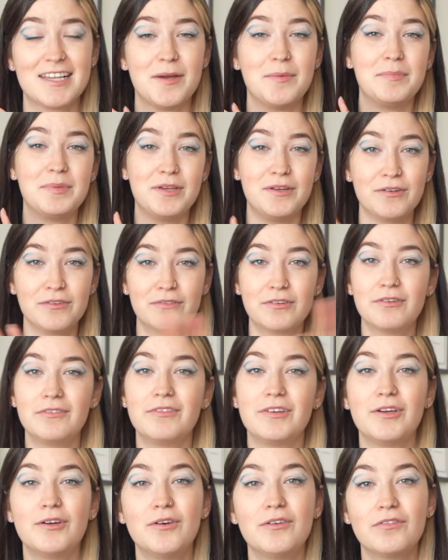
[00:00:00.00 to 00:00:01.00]
a beautiful
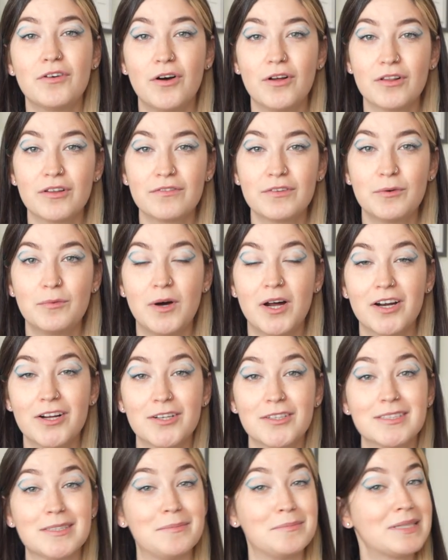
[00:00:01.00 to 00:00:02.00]
view of all of the
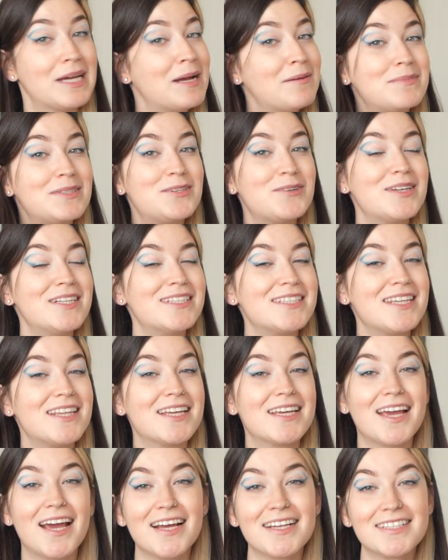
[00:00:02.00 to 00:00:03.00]
water. Sometimes you can see
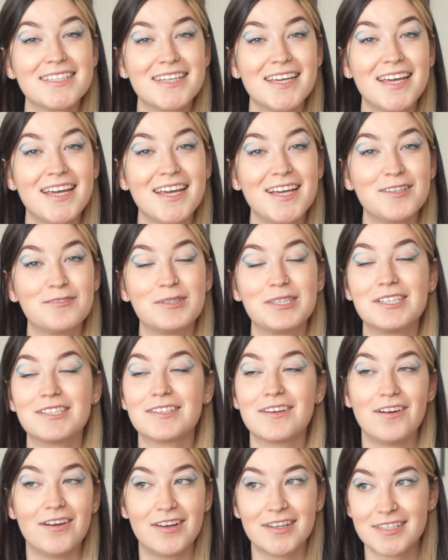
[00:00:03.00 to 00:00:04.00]
the cascades, which
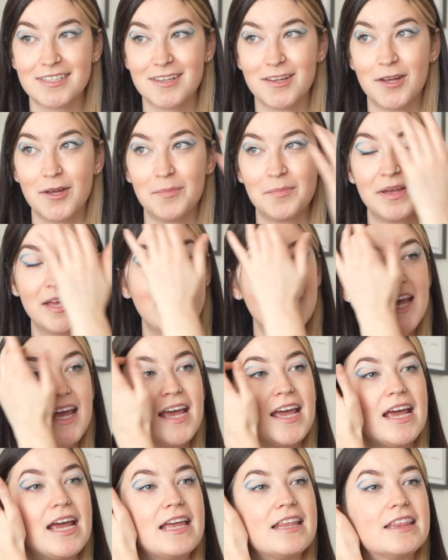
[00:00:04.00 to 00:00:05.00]
is awesome.
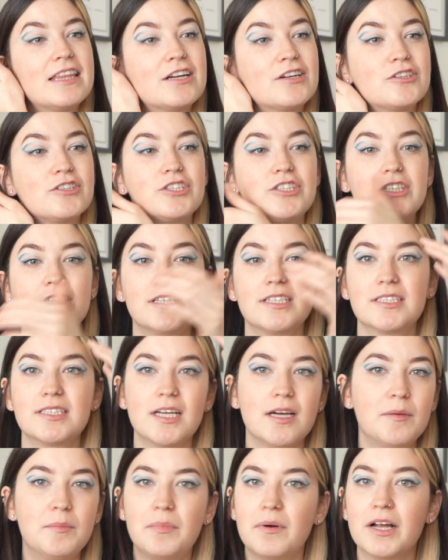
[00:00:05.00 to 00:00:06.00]
And there's
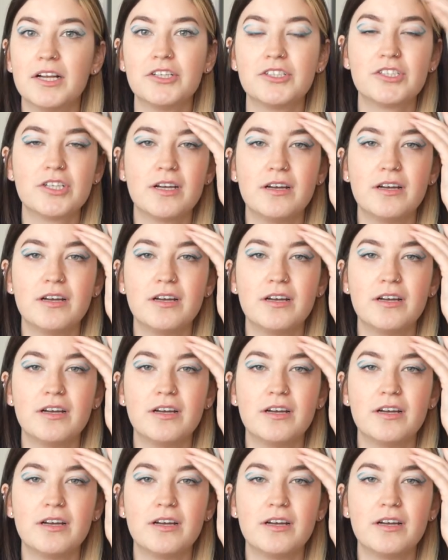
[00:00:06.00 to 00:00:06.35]
just a bunch